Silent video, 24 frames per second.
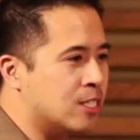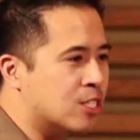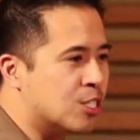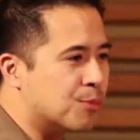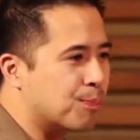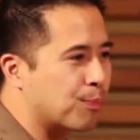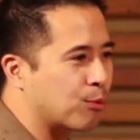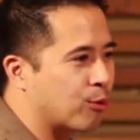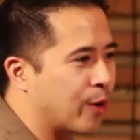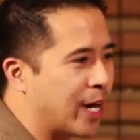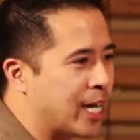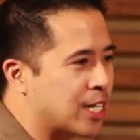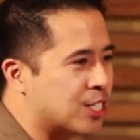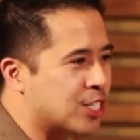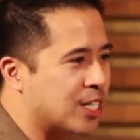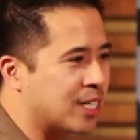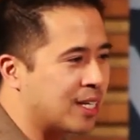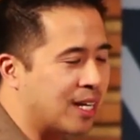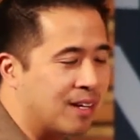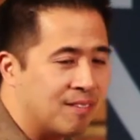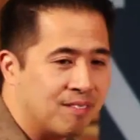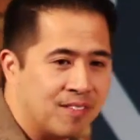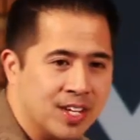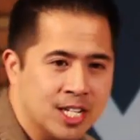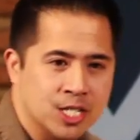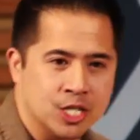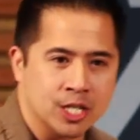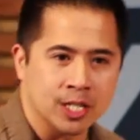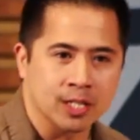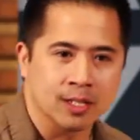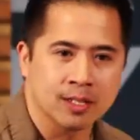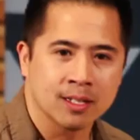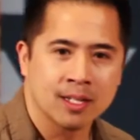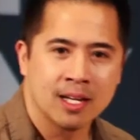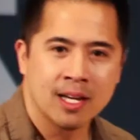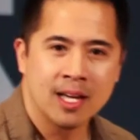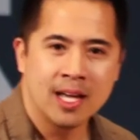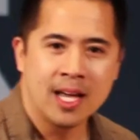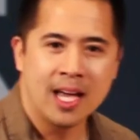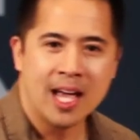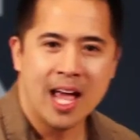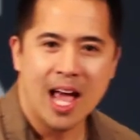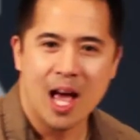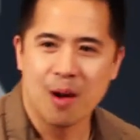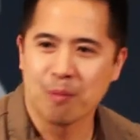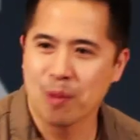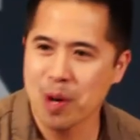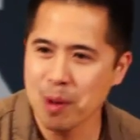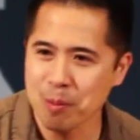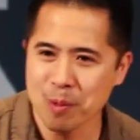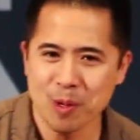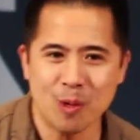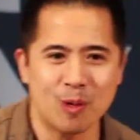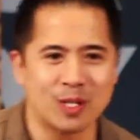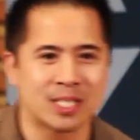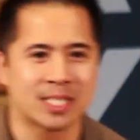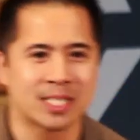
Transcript: inspiration and vision. And what we